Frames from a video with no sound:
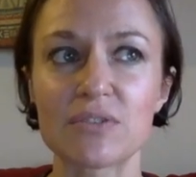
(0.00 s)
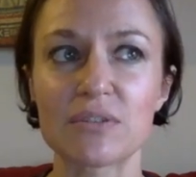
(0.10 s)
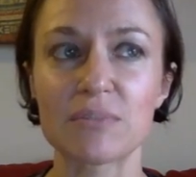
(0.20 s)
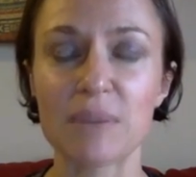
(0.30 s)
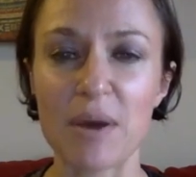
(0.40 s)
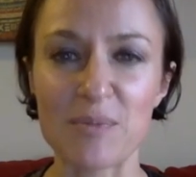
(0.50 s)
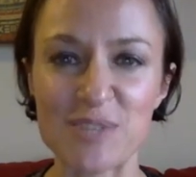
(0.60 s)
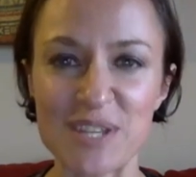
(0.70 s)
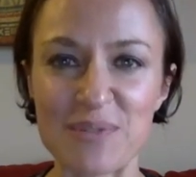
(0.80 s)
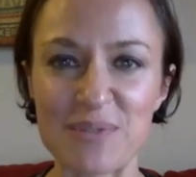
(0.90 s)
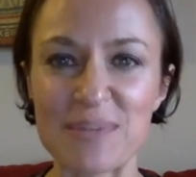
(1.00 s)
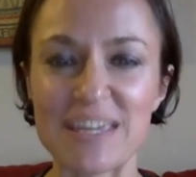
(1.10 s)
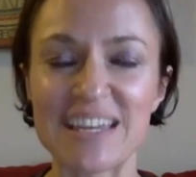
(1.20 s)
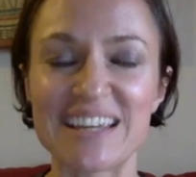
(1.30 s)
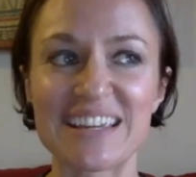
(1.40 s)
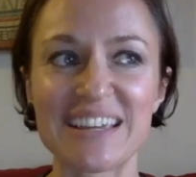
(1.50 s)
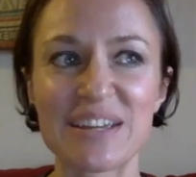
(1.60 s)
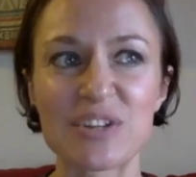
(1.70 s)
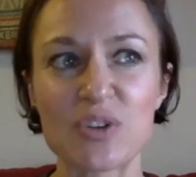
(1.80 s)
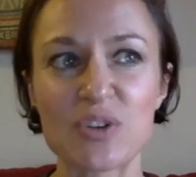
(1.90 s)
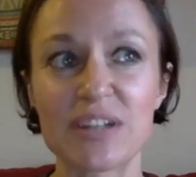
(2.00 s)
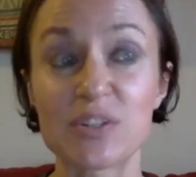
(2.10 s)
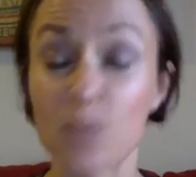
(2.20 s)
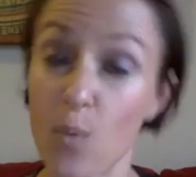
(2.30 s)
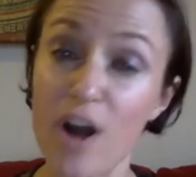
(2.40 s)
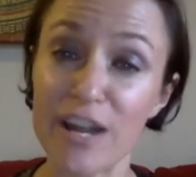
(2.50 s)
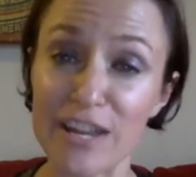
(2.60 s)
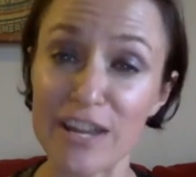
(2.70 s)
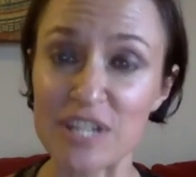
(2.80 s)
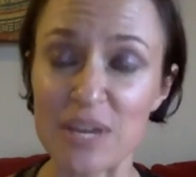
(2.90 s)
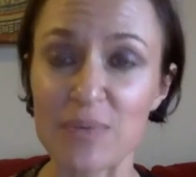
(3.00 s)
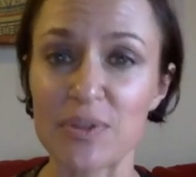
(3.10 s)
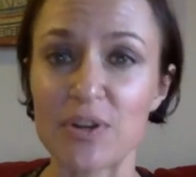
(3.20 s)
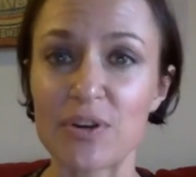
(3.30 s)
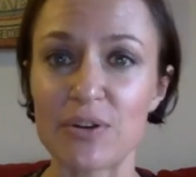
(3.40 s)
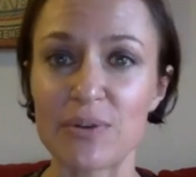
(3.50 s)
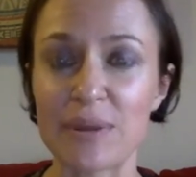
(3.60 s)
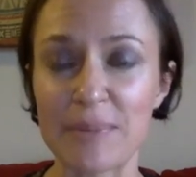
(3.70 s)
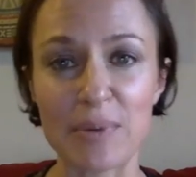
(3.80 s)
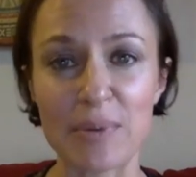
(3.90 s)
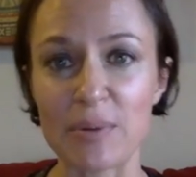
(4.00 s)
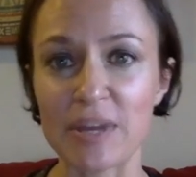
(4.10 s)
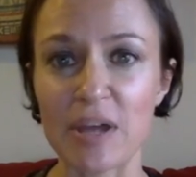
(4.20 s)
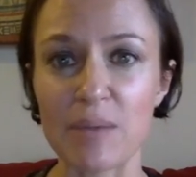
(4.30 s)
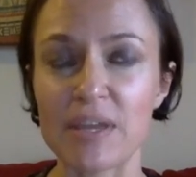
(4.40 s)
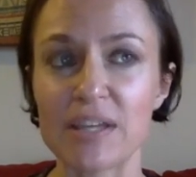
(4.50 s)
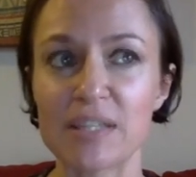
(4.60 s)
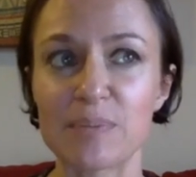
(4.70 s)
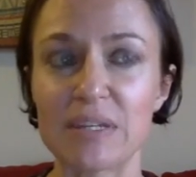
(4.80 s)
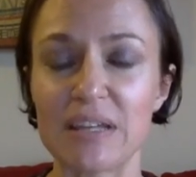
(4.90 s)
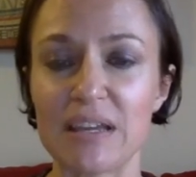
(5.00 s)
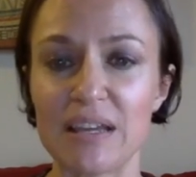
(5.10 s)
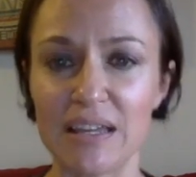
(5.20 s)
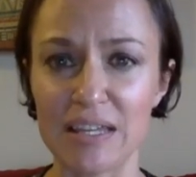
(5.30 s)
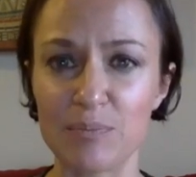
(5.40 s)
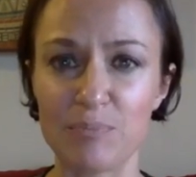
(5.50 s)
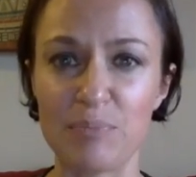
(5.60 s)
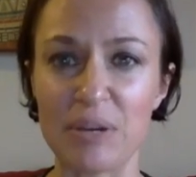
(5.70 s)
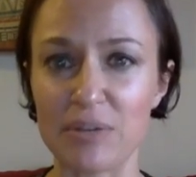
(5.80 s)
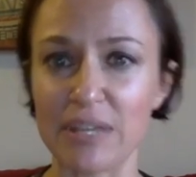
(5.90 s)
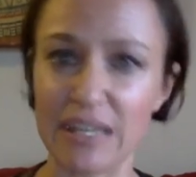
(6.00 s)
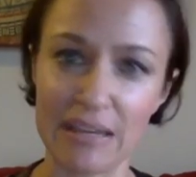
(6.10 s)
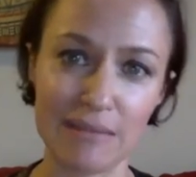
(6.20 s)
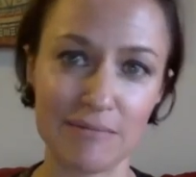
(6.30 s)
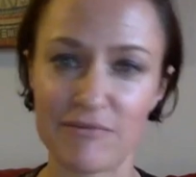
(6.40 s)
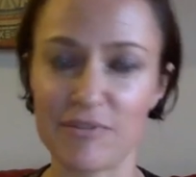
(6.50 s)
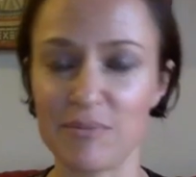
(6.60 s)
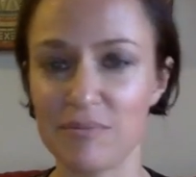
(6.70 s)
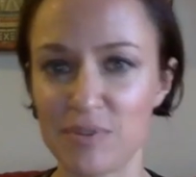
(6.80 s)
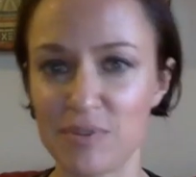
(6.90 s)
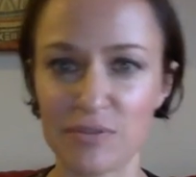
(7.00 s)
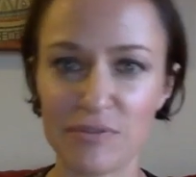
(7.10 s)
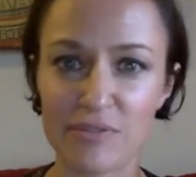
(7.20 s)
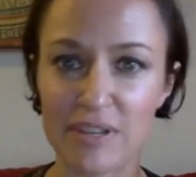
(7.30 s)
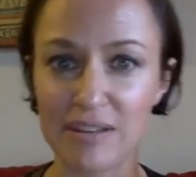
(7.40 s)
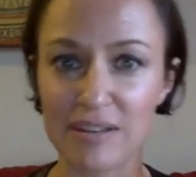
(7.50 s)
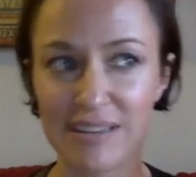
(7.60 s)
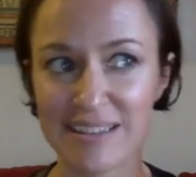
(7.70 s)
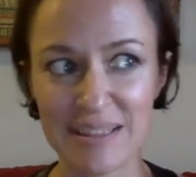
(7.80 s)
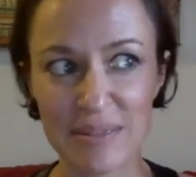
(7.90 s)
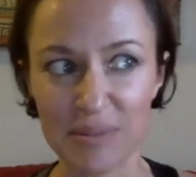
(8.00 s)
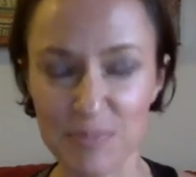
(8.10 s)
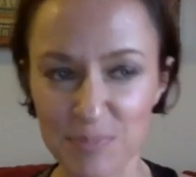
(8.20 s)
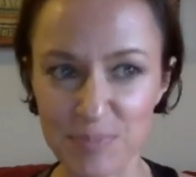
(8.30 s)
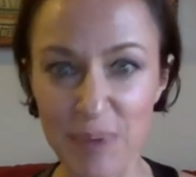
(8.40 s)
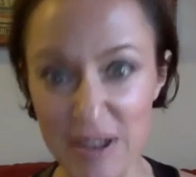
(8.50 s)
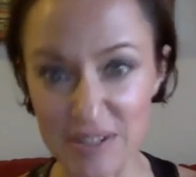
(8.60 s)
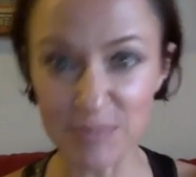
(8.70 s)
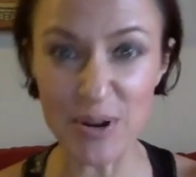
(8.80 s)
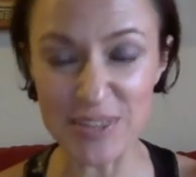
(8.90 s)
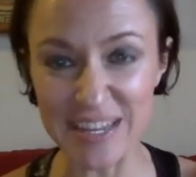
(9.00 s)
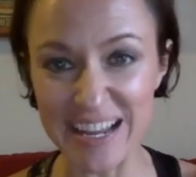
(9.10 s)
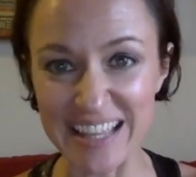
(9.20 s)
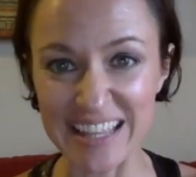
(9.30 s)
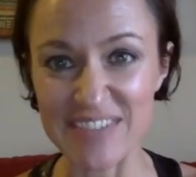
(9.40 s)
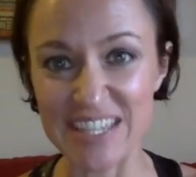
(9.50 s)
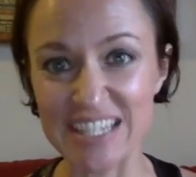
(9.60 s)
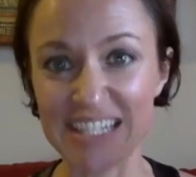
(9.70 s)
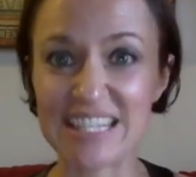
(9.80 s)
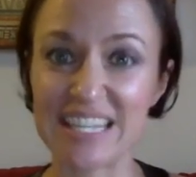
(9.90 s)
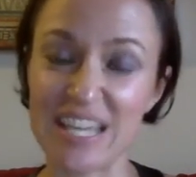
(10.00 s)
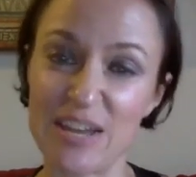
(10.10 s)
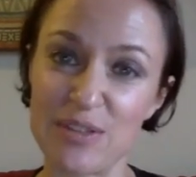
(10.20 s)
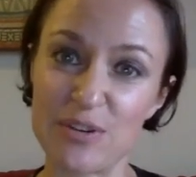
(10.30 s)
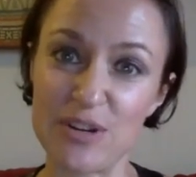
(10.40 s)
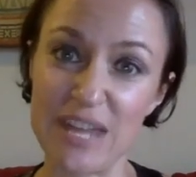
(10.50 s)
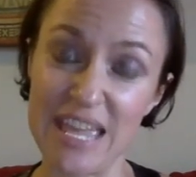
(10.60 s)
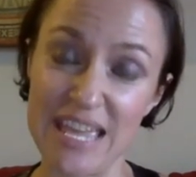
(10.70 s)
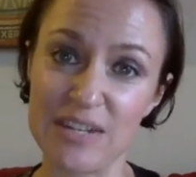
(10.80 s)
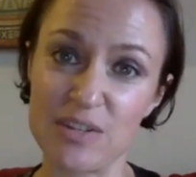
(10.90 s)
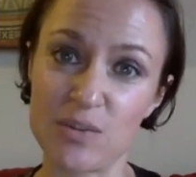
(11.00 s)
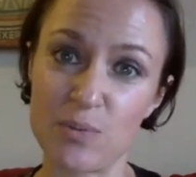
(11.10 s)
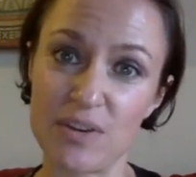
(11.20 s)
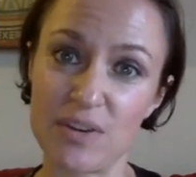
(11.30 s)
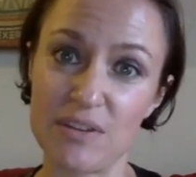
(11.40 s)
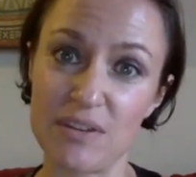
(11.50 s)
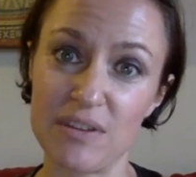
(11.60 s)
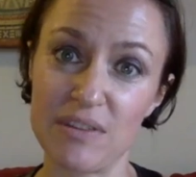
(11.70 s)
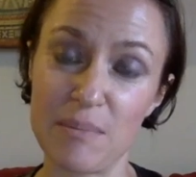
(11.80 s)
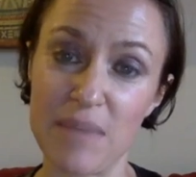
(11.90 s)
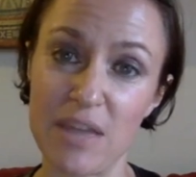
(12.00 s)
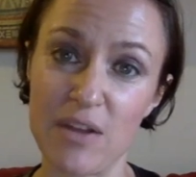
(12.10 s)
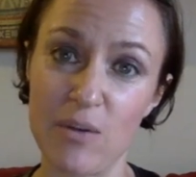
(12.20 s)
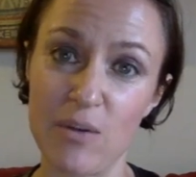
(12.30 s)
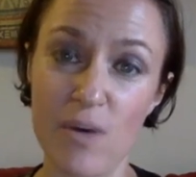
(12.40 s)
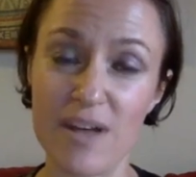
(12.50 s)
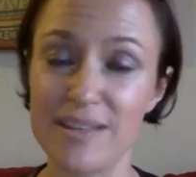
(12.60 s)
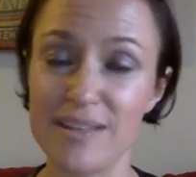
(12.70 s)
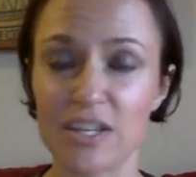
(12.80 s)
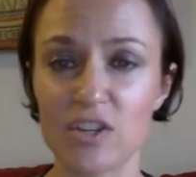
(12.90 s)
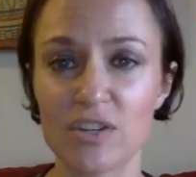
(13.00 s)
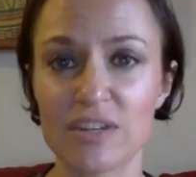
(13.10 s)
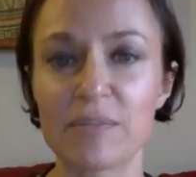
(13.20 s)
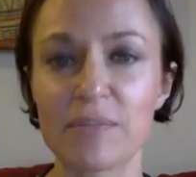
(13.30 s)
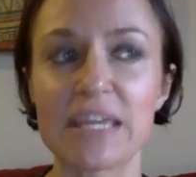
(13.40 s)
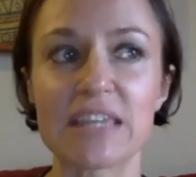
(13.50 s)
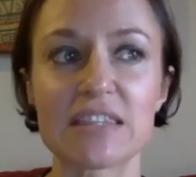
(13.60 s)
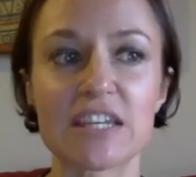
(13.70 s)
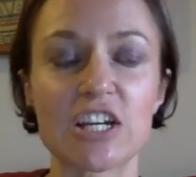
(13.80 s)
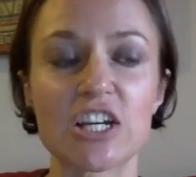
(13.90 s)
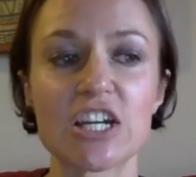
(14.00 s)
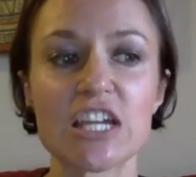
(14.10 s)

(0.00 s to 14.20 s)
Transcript: My mom was staying with me, and I tried to walk every day with her around my apartment complex, but I could barely get from sort of like part that I live in to the other end where the mail was. I couldn't even make it there.